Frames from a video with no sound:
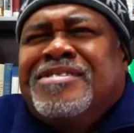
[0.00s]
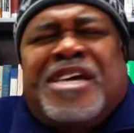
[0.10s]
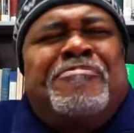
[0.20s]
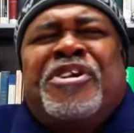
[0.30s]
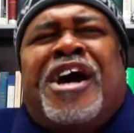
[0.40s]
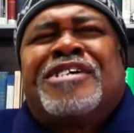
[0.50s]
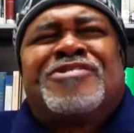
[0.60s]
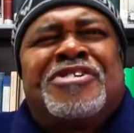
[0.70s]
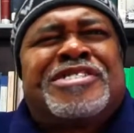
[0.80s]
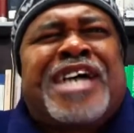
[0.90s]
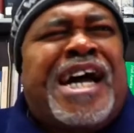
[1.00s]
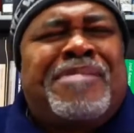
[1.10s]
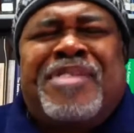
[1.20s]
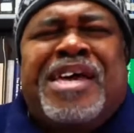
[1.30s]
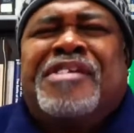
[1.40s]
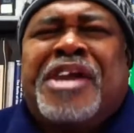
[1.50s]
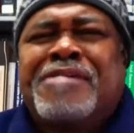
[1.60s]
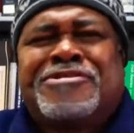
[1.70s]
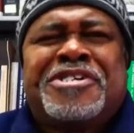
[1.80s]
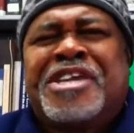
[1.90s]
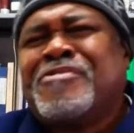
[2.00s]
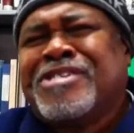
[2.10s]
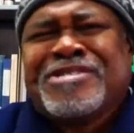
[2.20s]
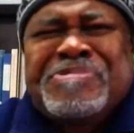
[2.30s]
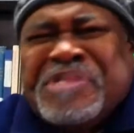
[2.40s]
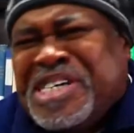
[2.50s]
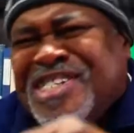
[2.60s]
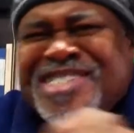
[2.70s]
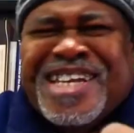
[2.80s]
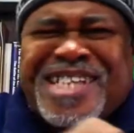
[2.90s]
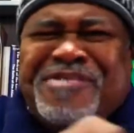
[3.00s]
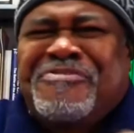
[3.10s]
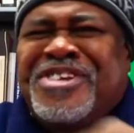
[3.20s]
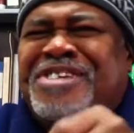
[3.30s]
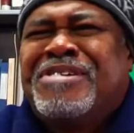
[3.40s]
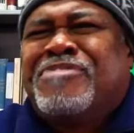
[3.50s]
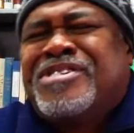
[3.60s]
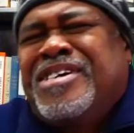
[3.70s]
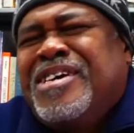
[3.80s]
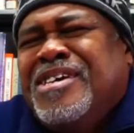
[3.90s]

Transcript: They've been artists all the time. Now all of a sudden they want to do letters and I think graffiti, but